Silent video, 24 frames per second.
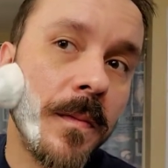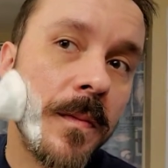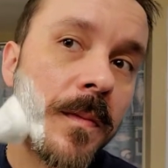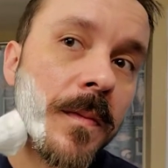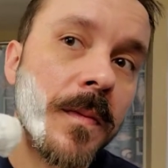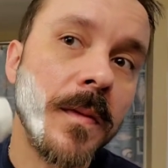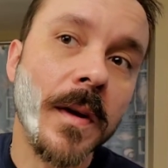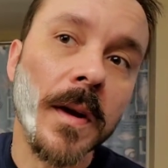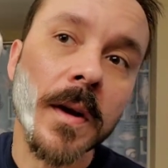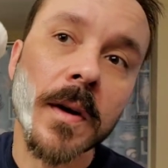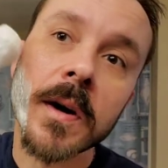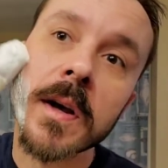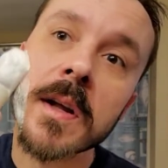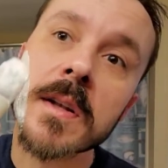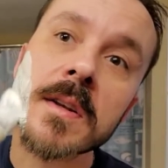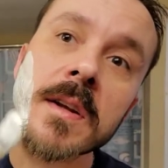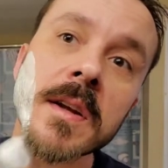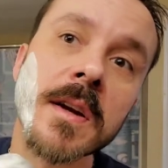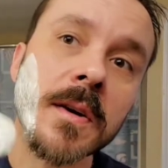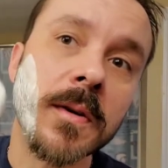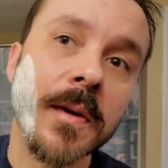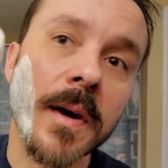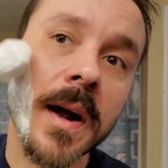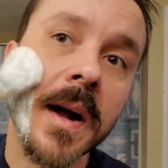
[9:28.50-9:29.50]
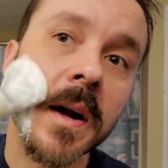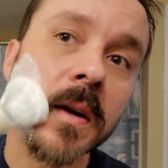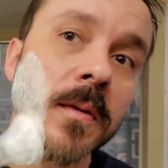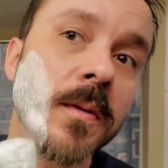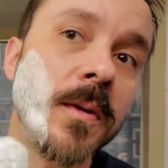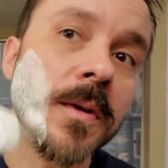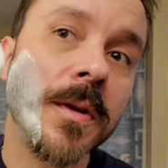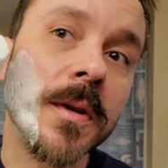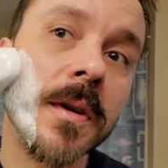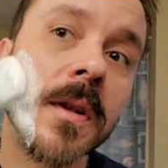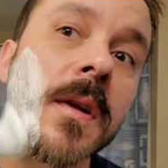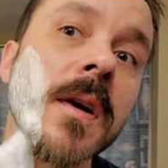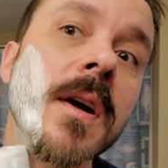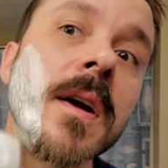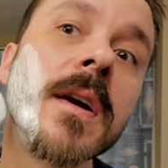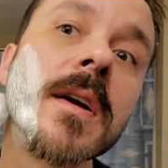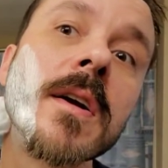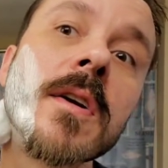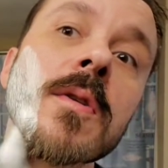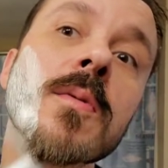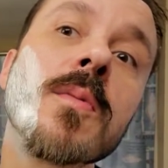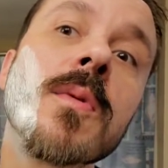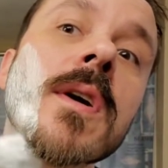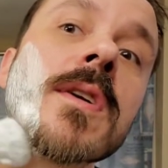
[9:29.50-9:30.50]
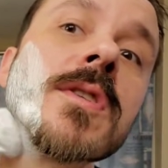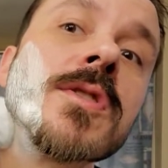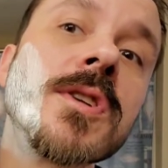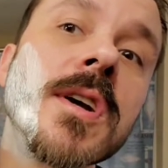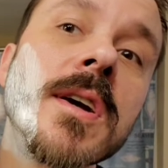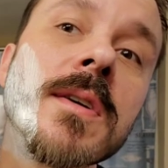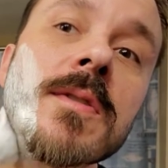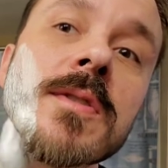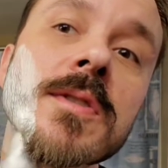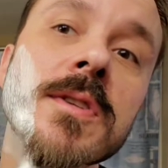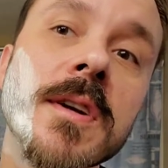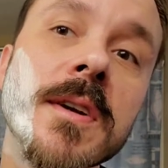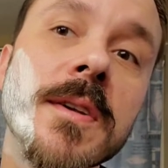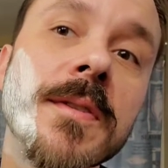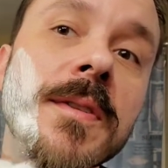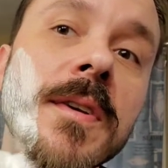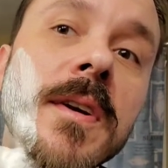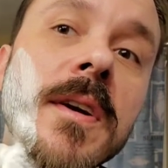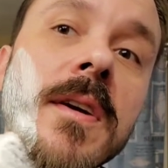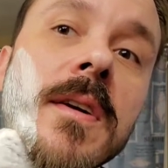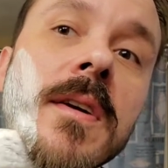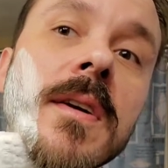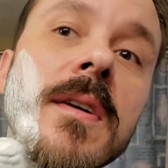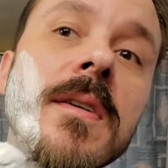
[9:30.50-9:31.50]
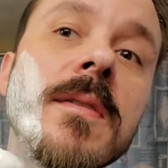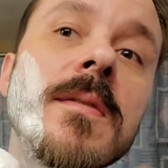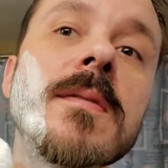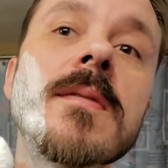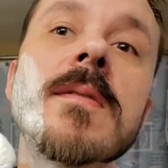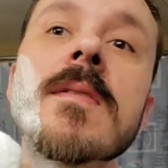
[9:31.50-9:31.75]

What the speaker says: He'll get to interact with a lot of good wet shavers out there, and